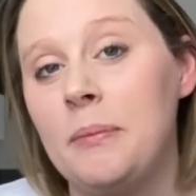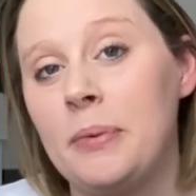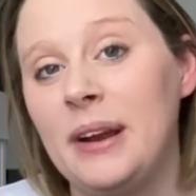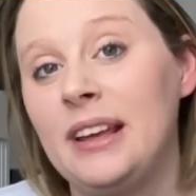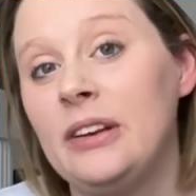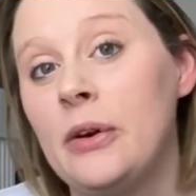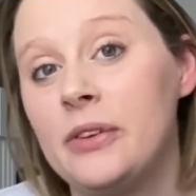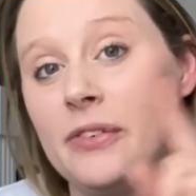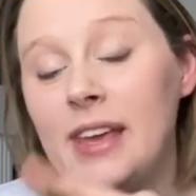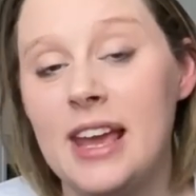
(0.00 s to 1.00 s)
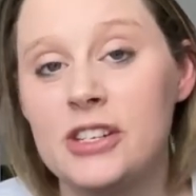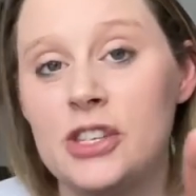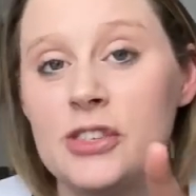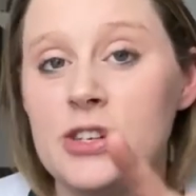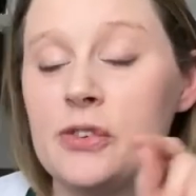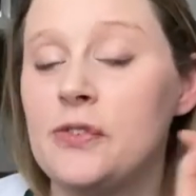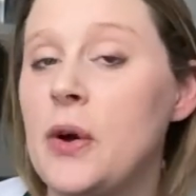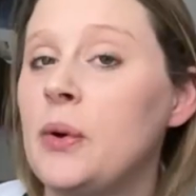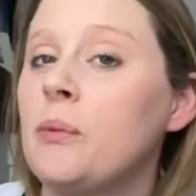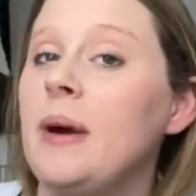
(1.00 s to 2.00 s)
bring notifications to your
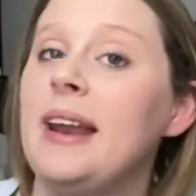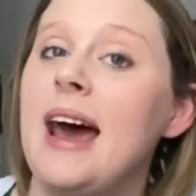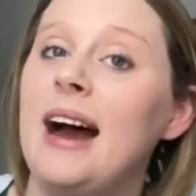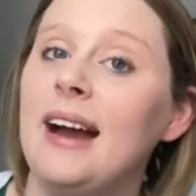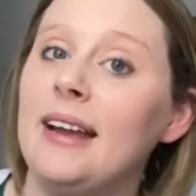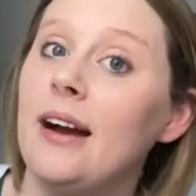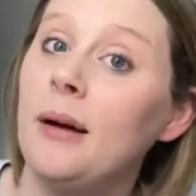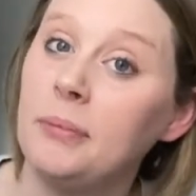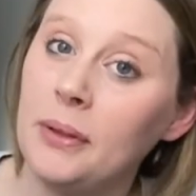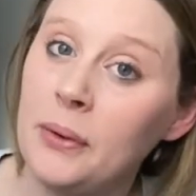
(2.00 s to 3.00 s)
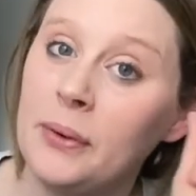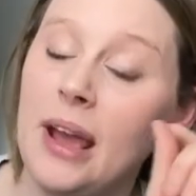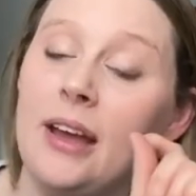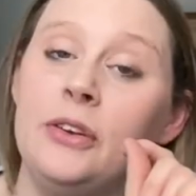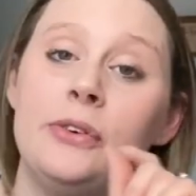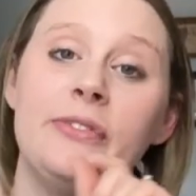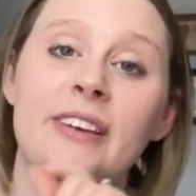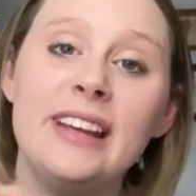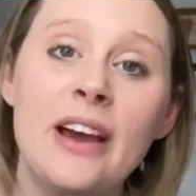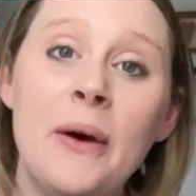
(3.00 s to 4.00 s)
phone when I upload a new
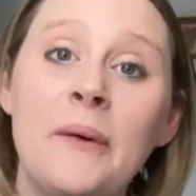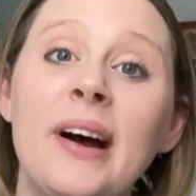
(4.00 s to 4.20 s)
video.